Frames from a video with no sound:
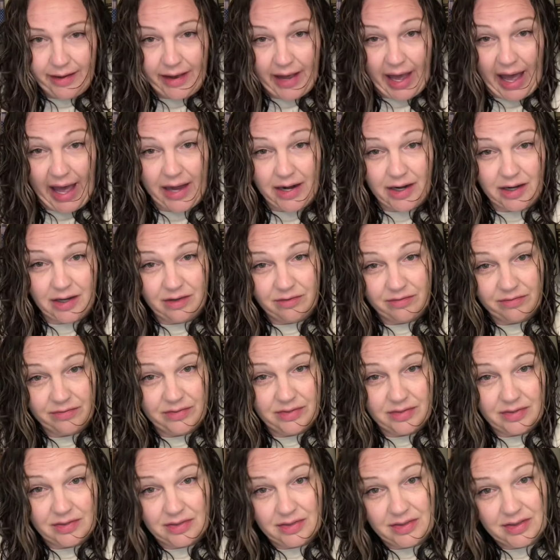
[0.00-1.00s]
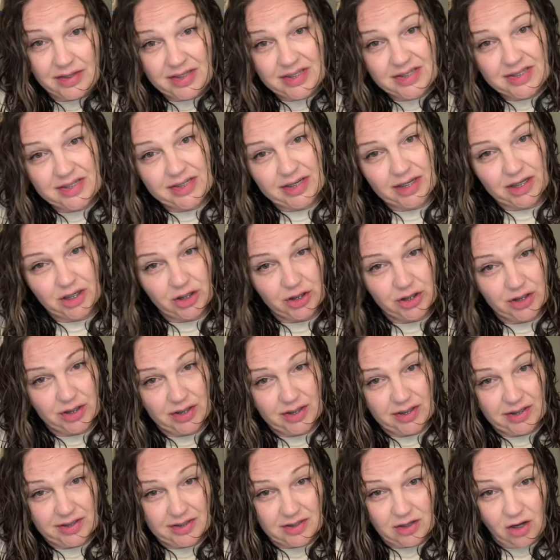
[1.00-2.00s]
And if this section
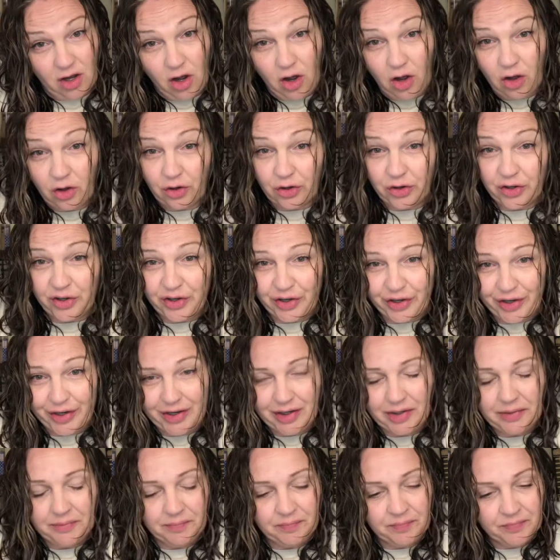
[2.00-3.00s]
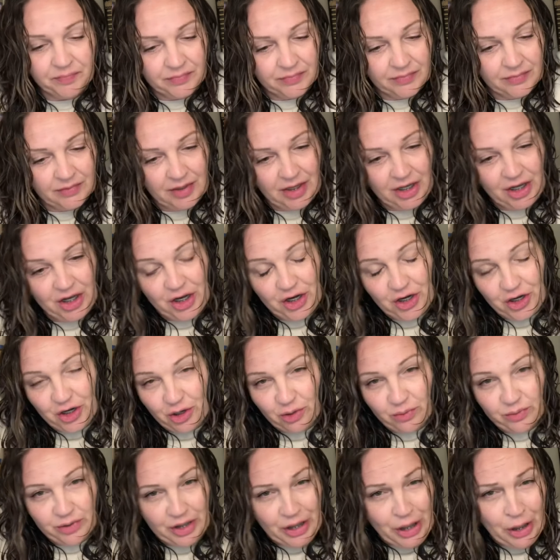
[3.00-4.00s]
is all good, no
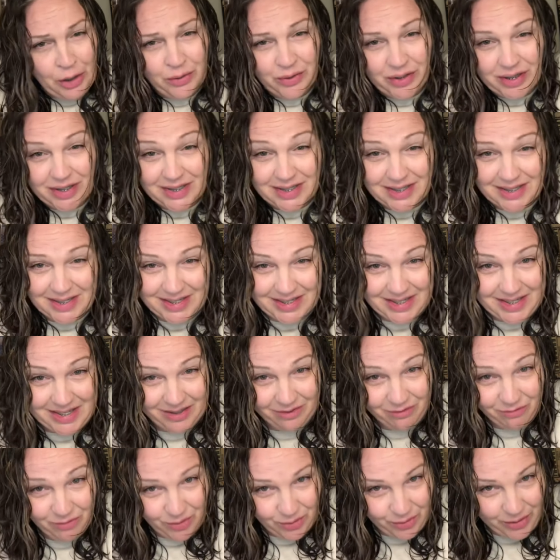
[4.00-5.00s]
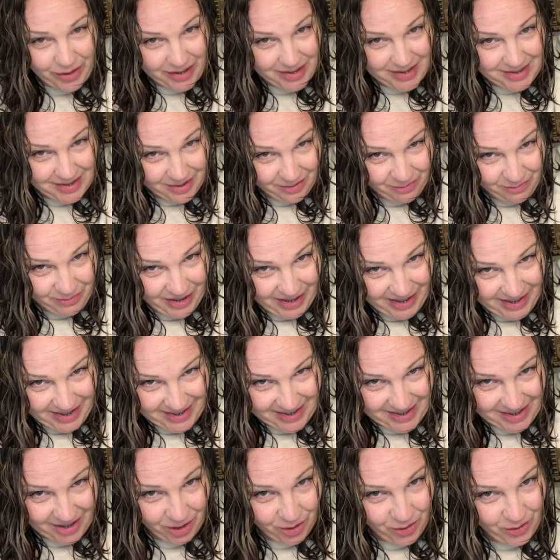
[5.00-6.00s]
one notices if the rest of it
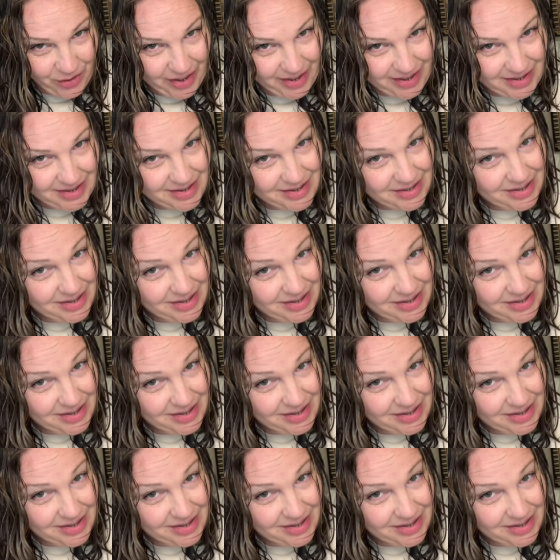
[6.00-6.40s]
isn't great.